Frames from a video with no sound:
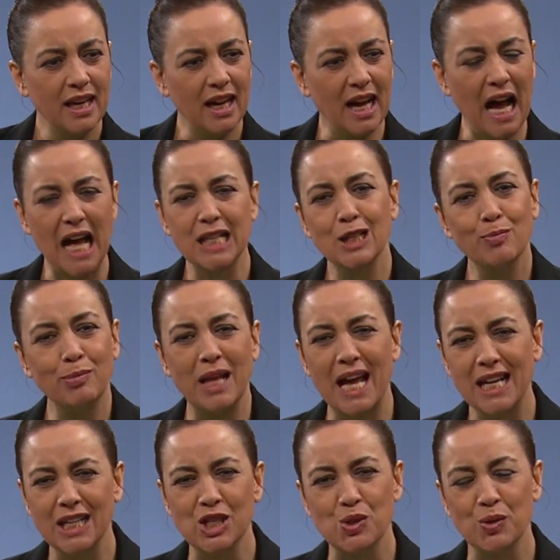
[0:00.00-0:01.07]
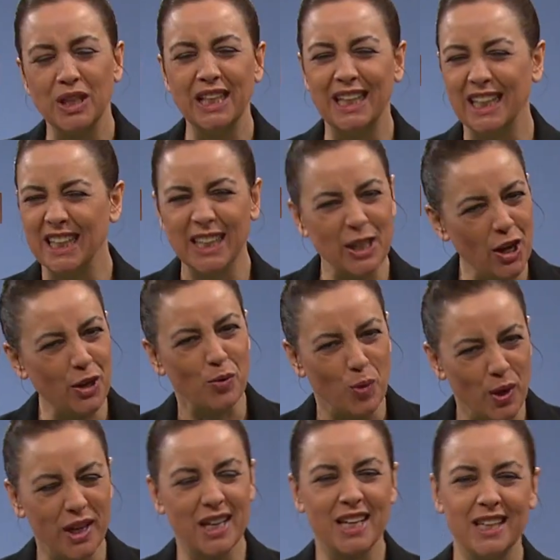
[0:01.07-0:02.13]
God's plan is really not
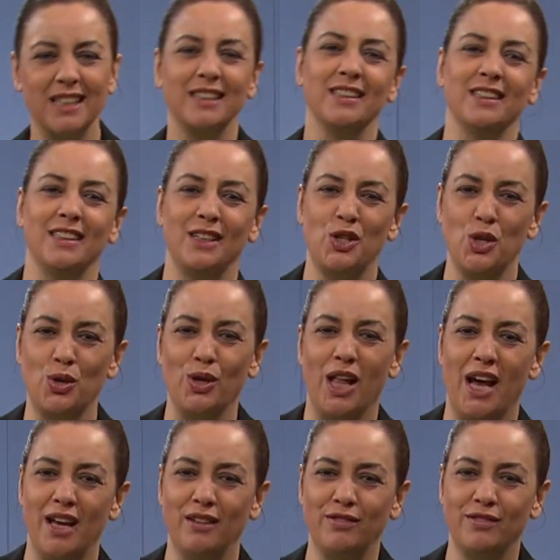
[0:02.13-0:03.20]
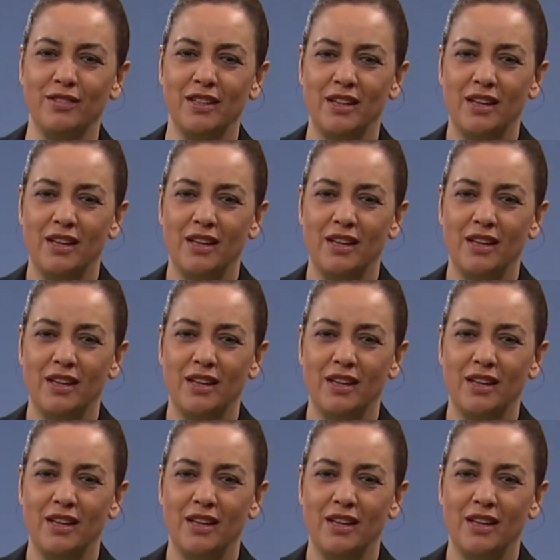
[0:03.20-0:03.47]
working in your life?